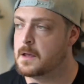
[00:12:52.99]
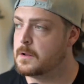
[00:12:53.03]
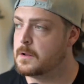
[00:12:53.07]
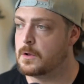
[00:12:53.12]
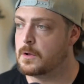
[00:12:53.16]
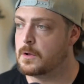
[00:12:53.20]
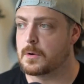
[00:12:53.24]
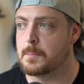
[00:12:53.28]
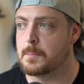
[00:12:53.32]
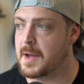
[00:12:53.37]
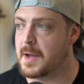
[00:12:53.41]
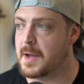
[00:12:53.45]

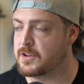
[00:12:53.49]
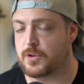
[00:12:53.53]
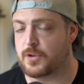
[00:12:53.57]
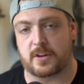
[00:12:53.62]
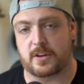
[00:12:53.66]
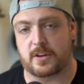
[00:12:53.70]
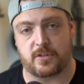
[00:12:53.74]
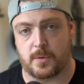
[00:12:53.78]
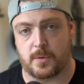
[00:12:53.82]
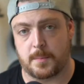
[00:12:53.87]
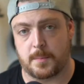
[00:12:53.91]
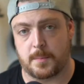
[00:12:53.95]
Look,
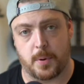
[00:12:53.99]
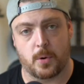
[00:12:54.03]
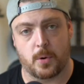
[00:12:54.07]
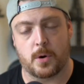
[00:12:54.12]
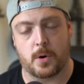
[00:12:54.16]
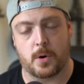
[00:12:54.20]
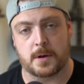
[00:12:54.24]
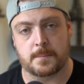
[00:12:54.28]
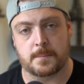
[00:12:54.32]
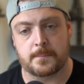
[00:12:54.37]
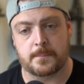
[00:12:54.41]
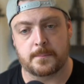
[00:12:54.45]
metrics are
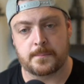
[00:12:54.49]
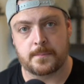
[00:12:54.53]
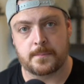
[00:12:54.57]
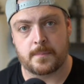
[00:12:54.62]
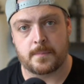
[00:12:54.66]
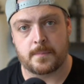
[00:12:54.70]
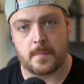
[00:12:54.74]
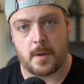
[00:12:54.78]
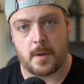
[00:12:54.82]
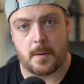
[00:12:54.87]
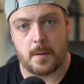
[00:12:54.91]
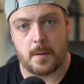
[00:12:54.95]
important,
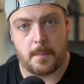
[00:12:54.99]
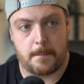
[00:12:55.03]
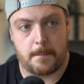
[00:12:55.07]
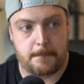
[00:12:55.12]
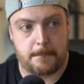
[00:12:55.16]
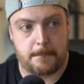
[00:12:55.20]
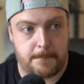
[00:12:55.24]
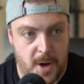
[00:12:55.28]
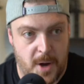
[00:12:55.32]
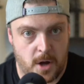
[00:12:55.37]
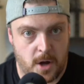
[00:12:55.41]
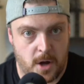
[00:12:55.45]

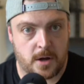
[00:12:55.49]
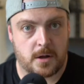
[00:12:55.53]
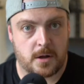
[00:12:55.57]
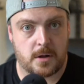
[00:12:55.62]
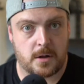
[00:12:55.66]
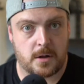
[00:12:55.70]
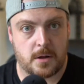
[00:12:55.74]
but